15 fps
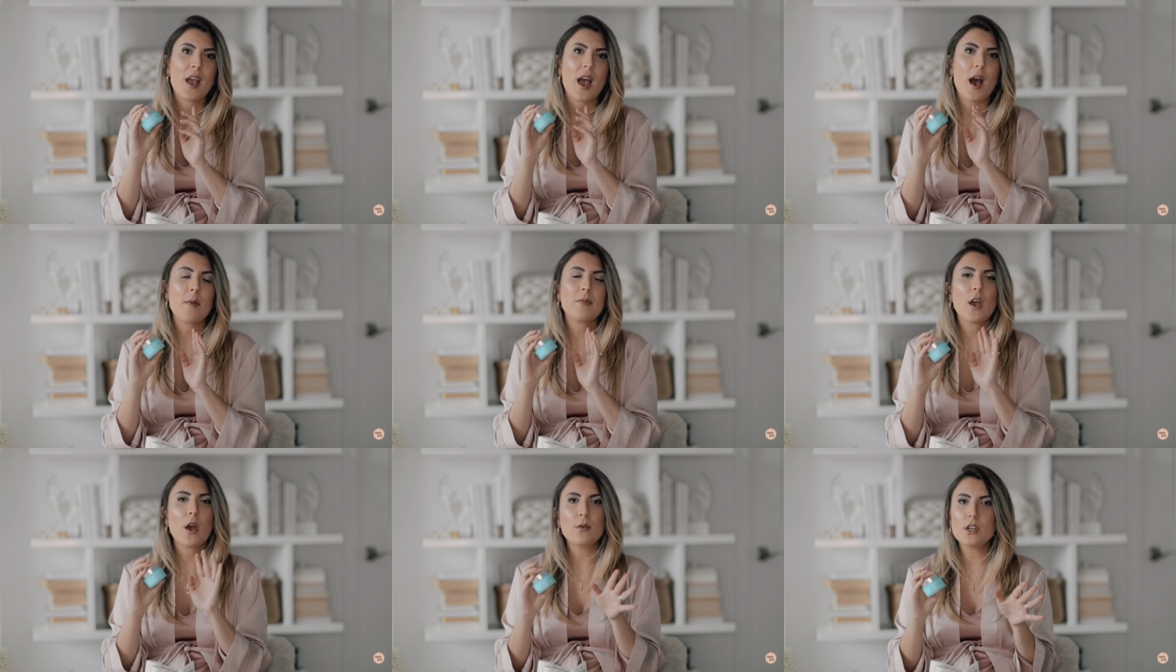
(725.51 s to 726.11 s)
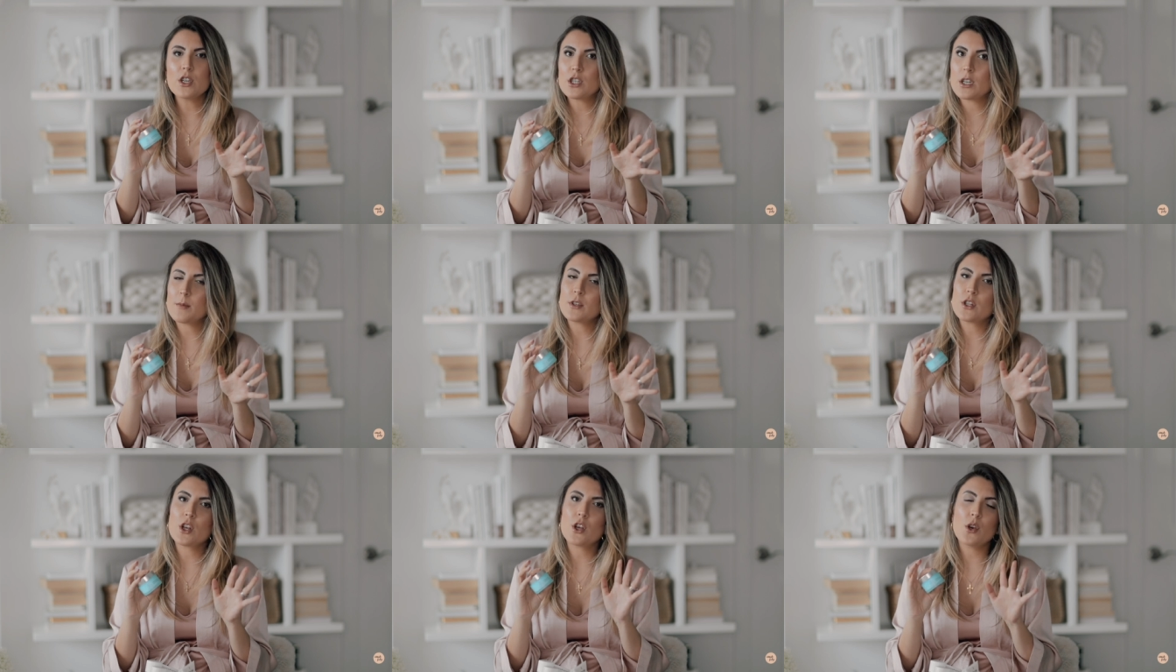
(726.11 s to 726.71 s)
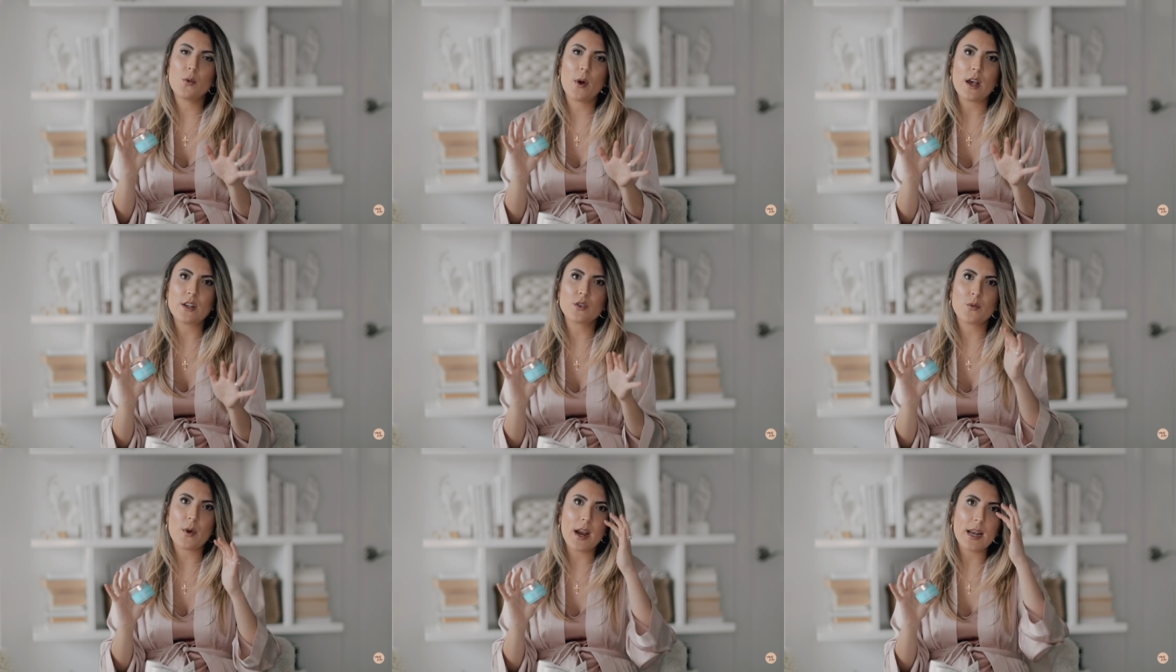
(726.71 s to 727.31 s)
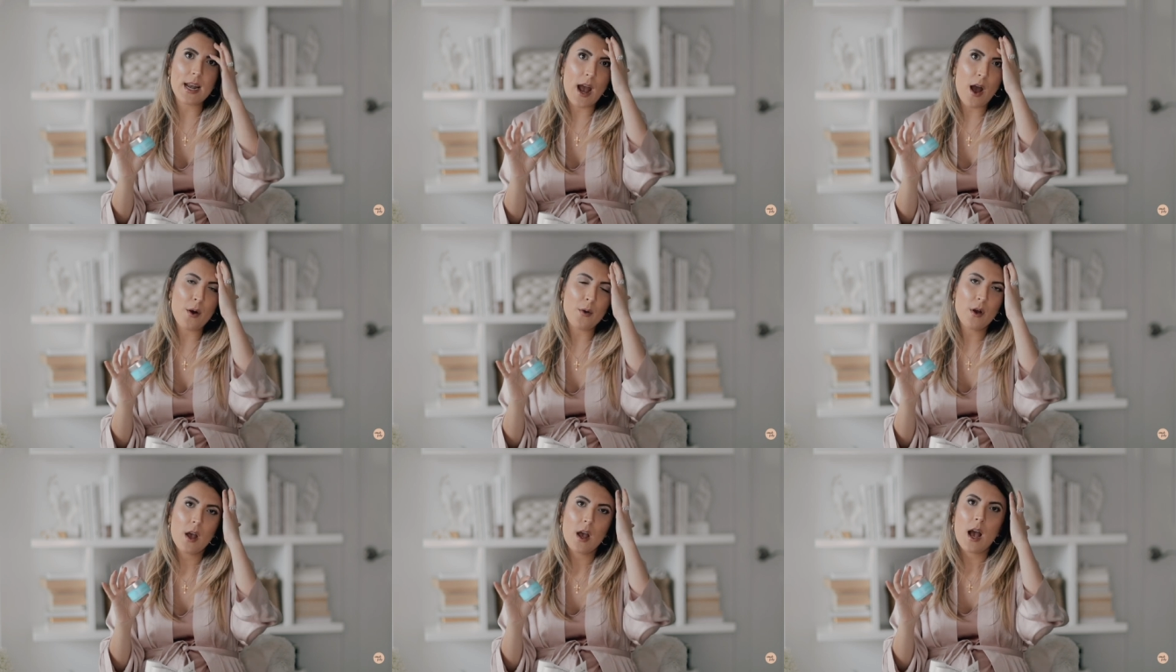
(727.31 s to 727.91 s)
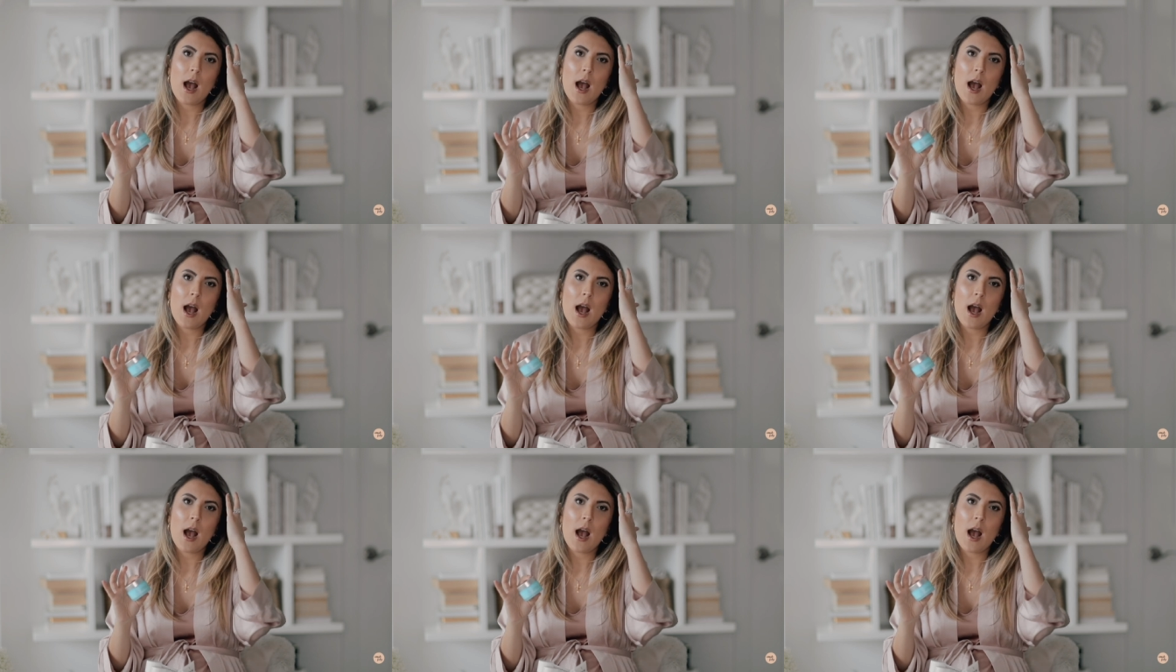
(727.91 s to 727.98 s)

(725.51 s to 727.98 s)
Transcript: Um, they only ship to the US right now,